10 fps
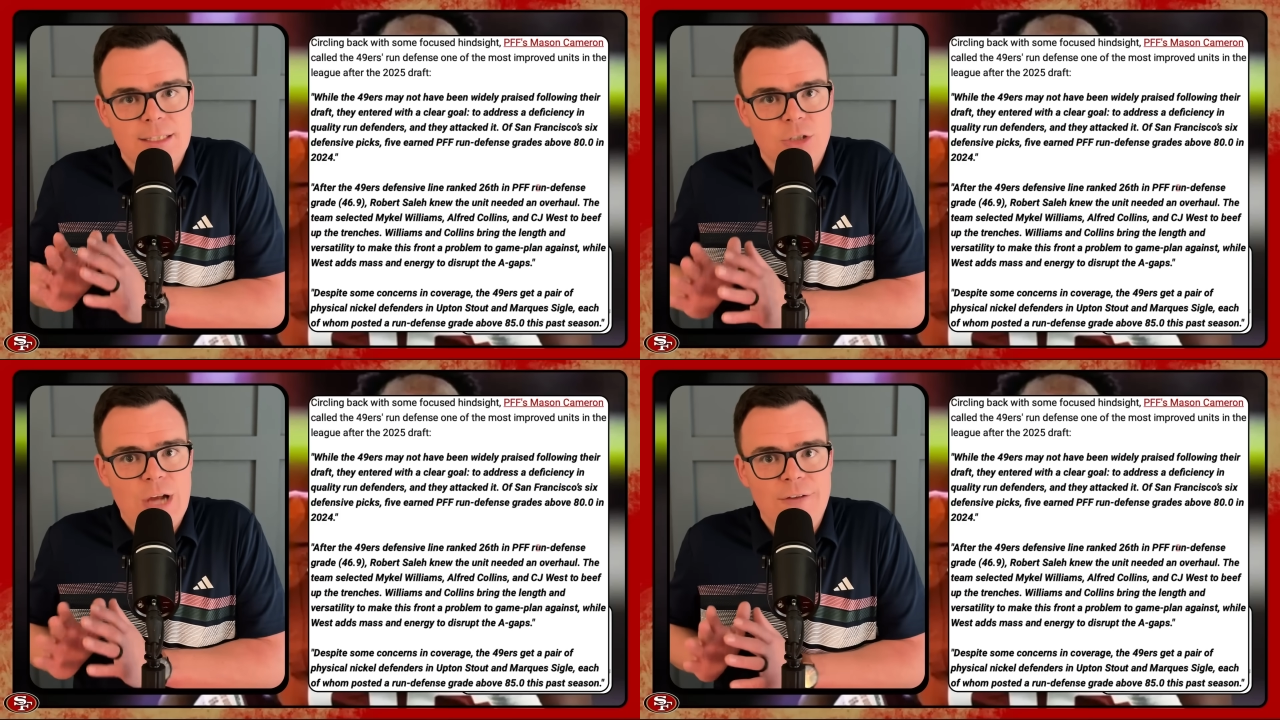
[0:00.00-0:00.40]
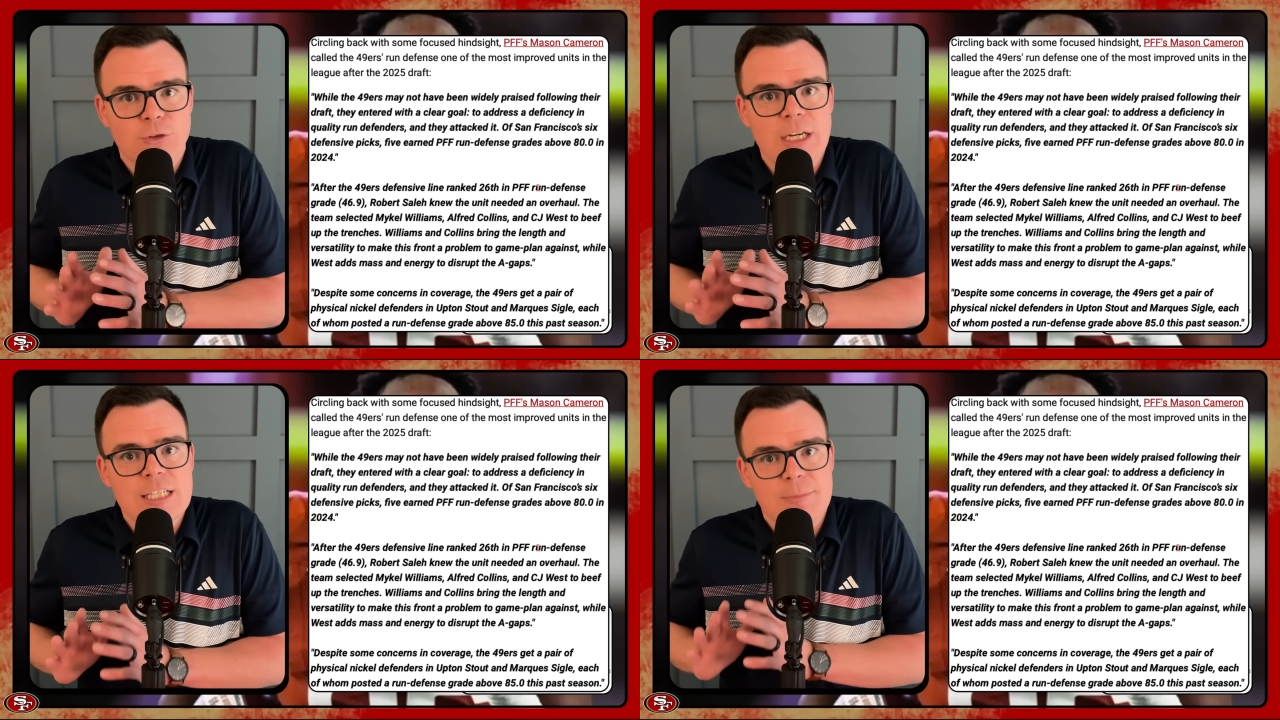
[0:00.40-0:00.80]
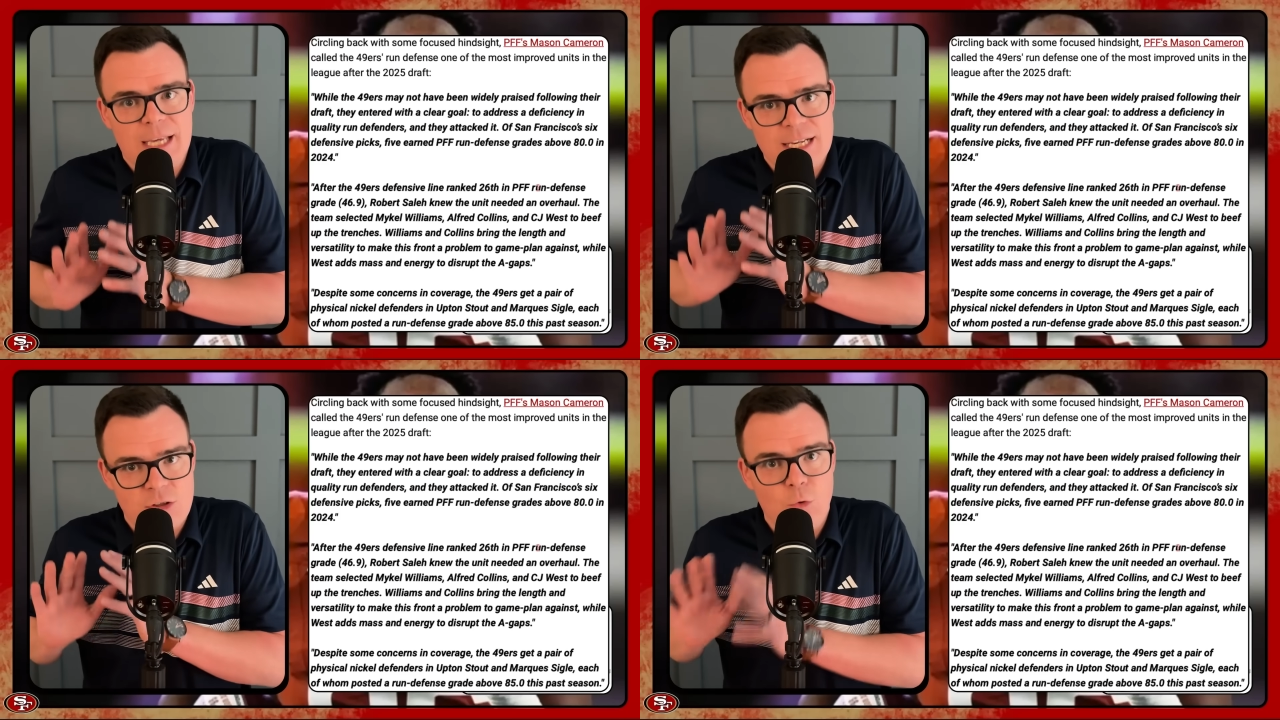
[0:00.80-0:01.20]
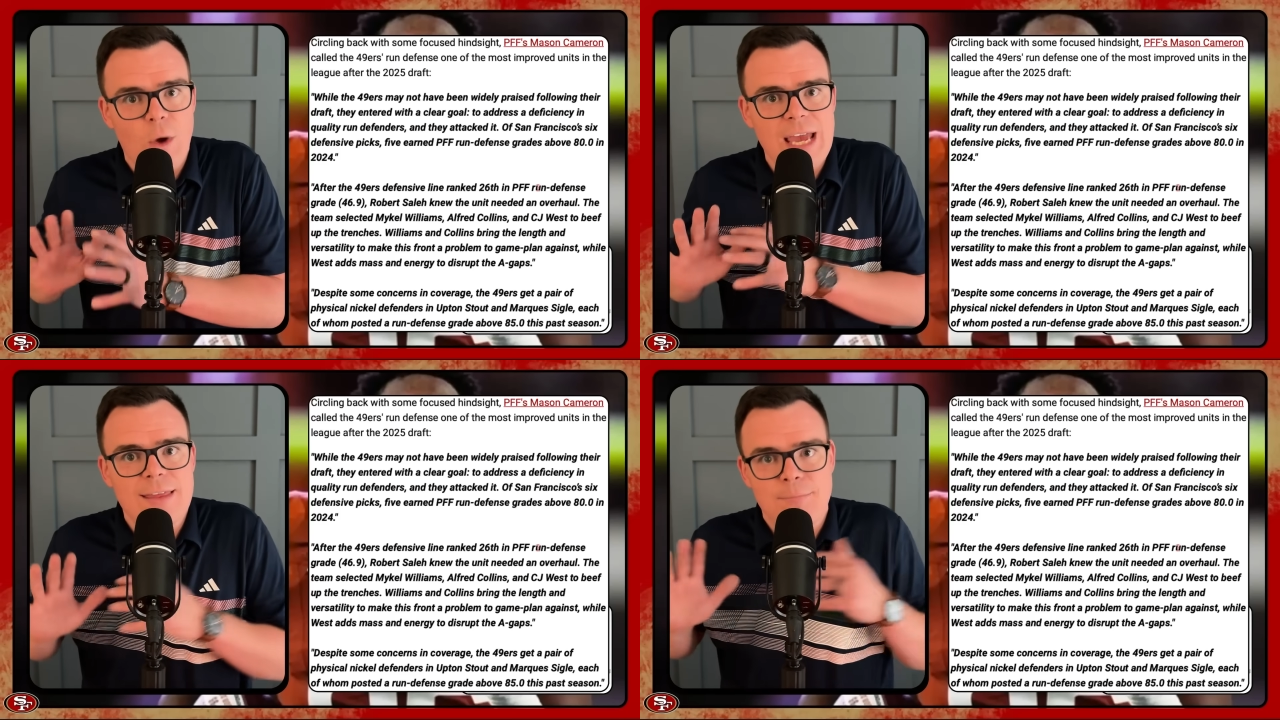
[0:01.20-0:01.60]
in the draft grade is because of the
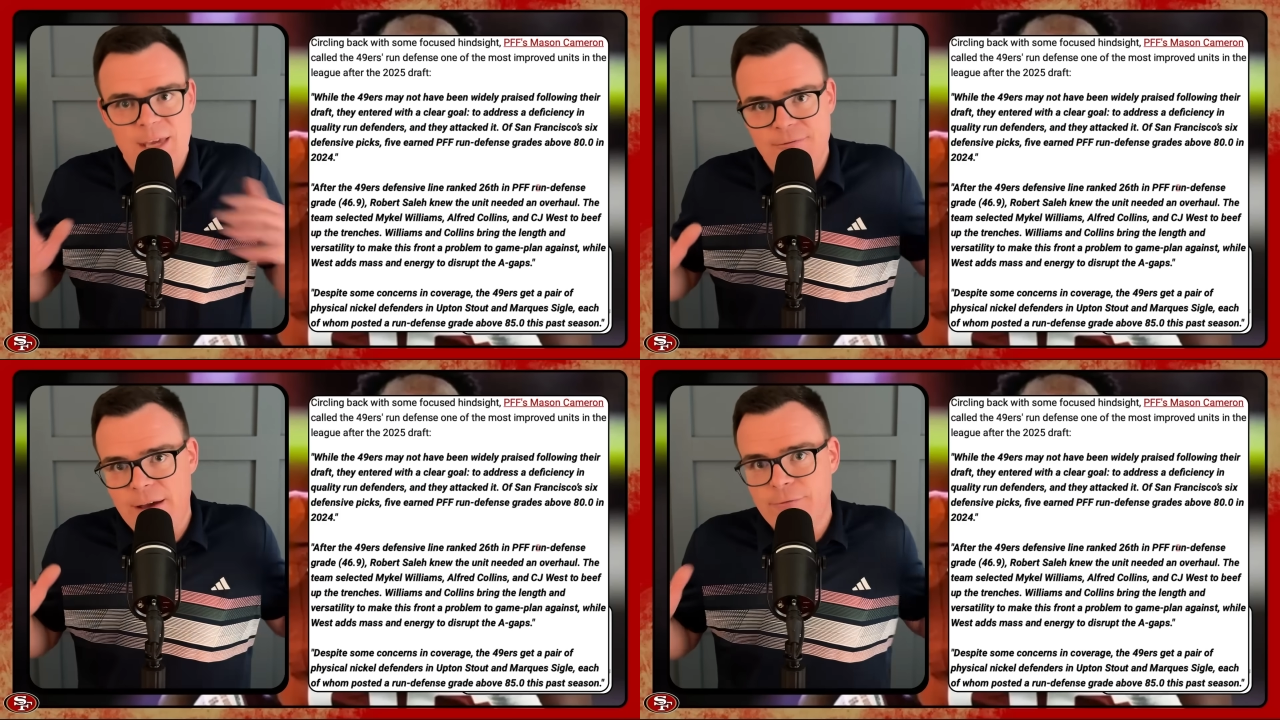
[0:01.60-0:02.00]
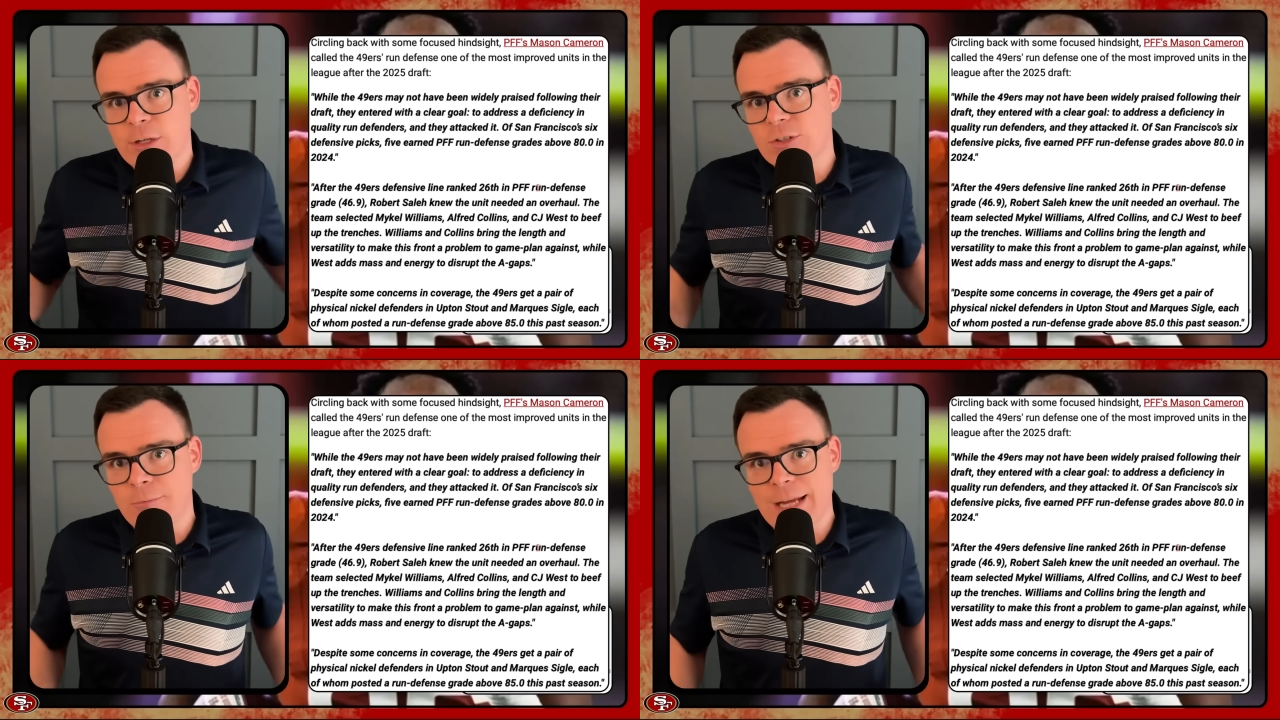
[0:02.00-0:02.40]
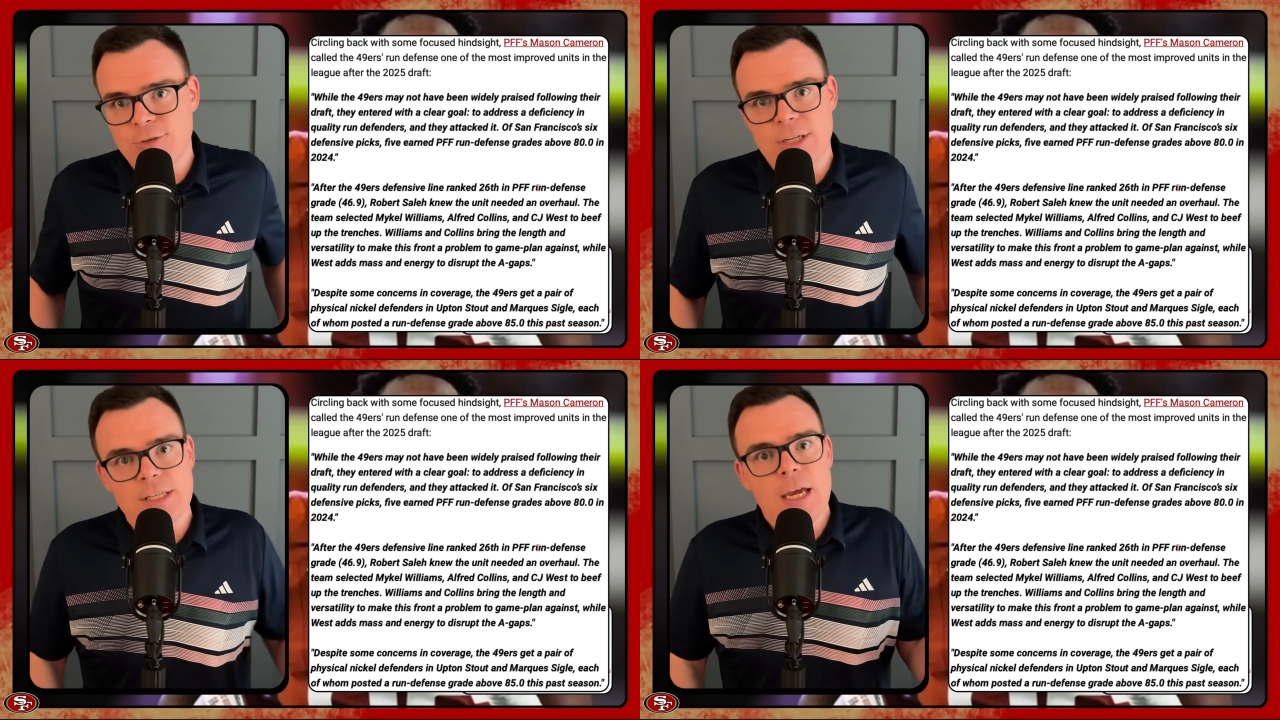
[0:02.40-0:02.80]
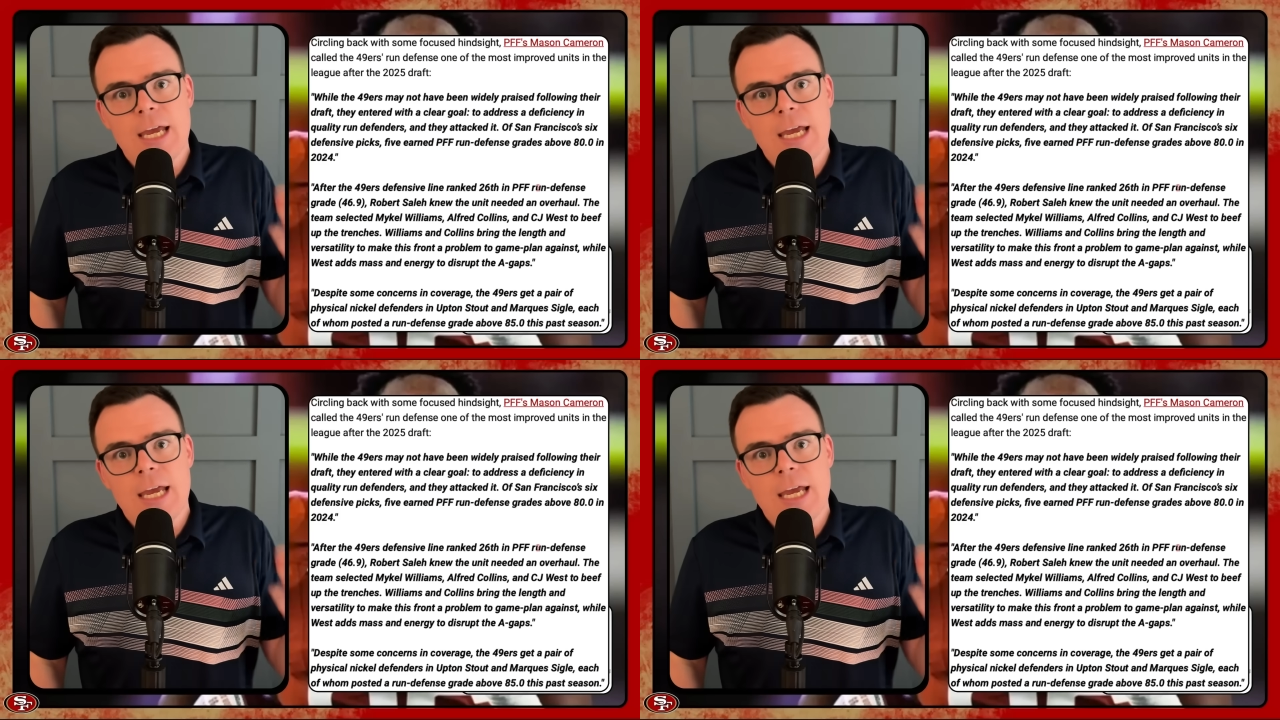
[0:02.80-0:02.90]
way that PFF runs their metrics.